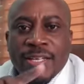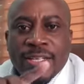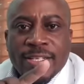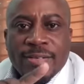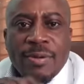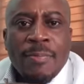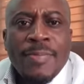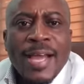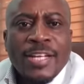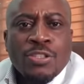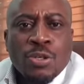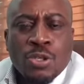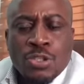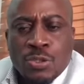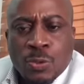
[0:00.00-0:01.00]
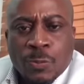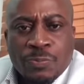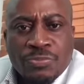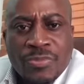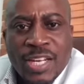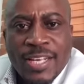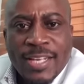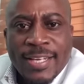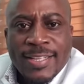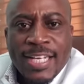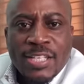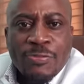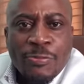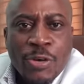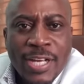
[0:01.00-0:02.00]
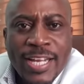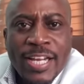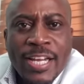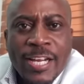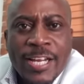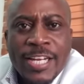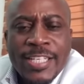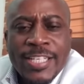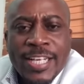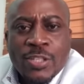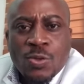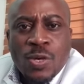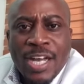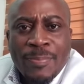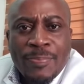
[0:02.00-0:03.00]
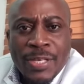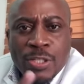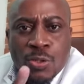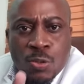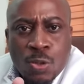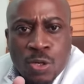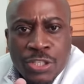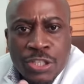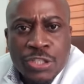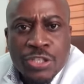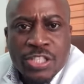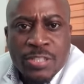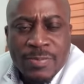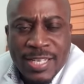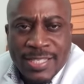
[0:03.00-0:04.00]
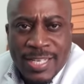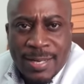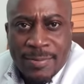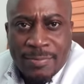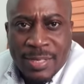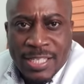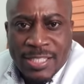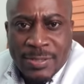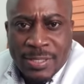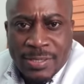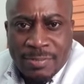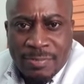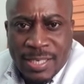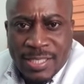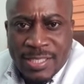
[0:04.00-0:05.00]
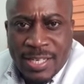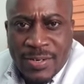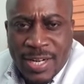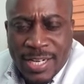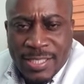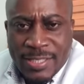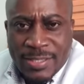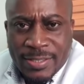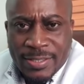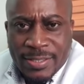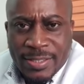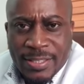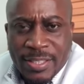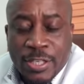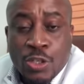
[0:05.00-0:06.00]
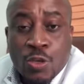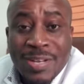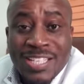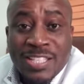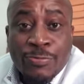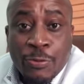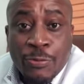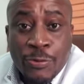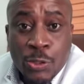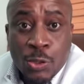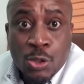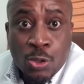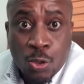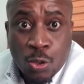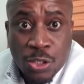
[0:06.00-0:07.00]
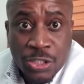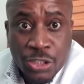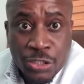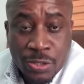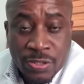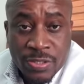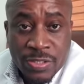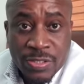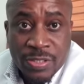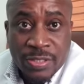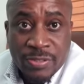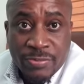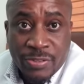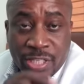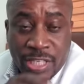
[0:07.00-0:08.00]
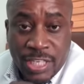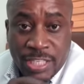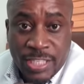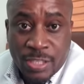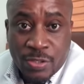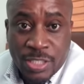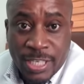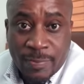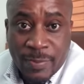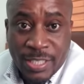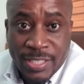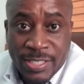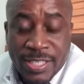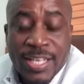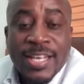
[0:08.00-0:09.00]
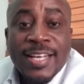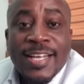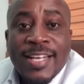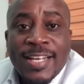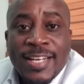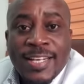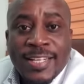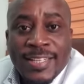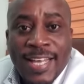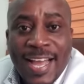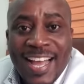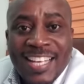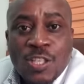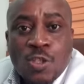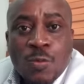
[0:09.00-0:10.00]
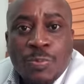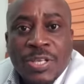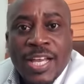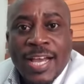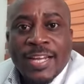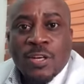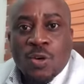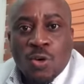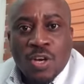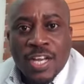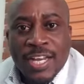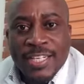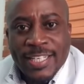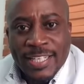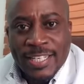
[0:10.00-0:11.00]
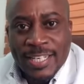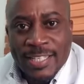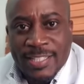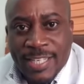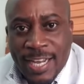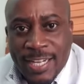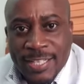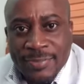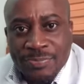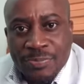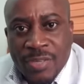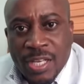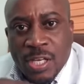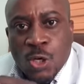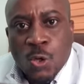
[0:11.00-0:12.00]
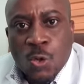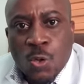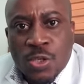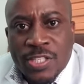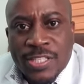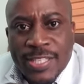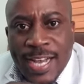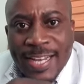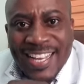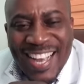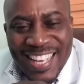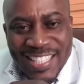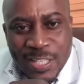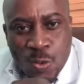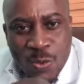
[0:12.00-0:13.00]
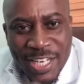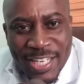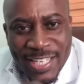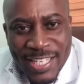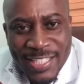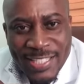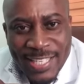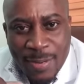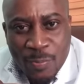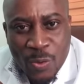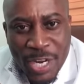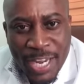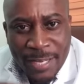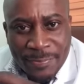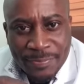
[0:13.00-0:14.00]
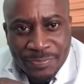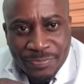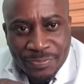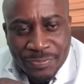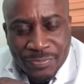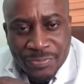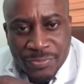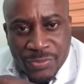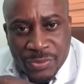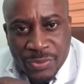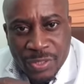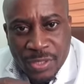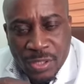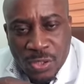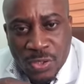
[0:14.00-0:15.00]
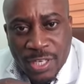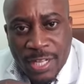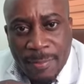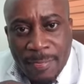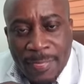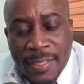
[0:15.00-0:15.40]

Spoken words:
Remember I told you that for a hernia to happen, two conditions must arise. You must fulfill two conditions for a hernia to take place. There has to be an organ in a sac whose sac has a weakness somewhere. Okay?